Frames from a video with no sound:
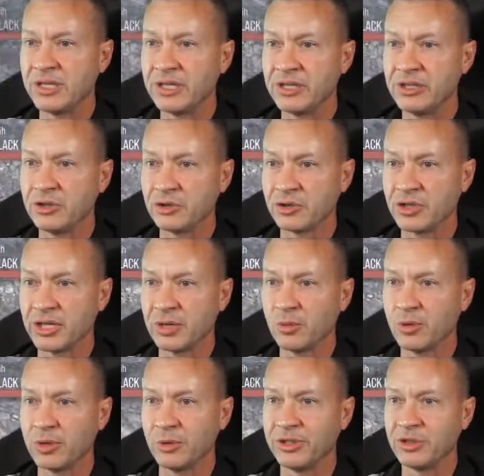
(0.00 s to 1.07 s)
a kill shot.
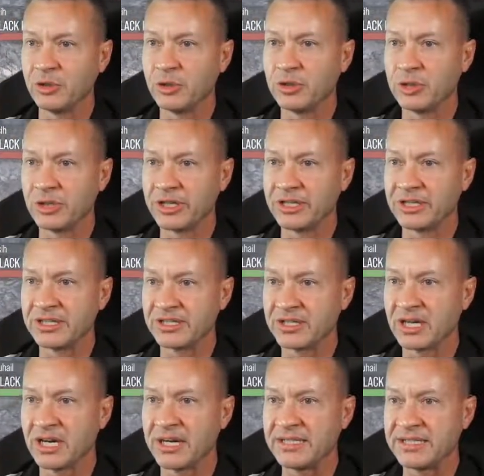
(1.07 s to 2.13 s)
What are we doing looking at the
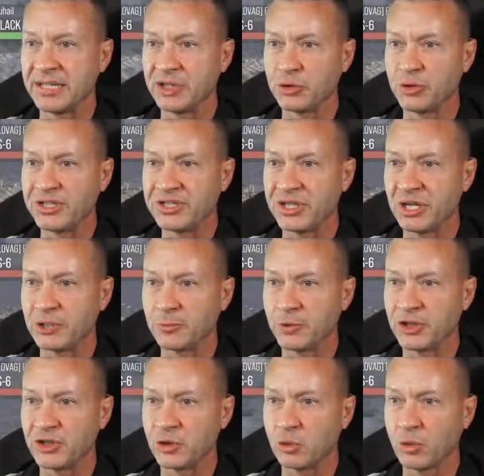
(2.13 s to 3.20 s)
sky? 10 degrees gun
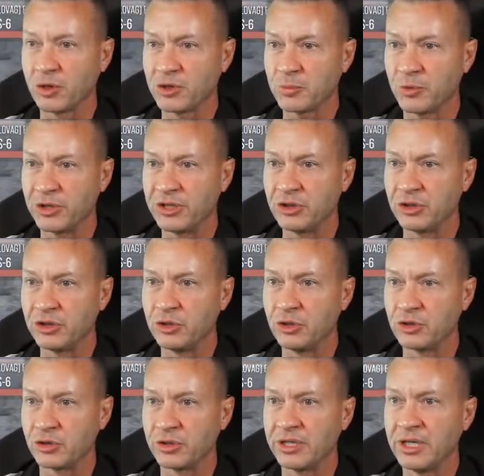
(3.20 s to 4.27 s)
depression works pretty good
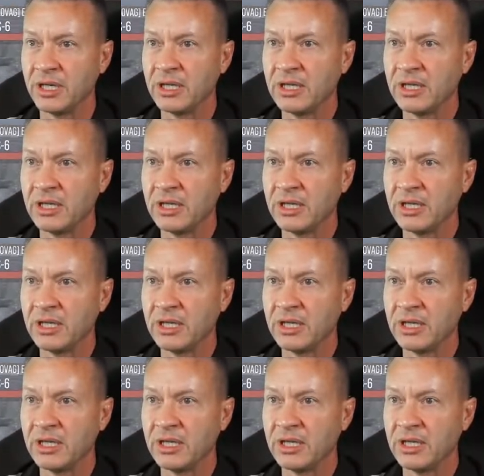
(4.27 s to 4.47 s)
usually.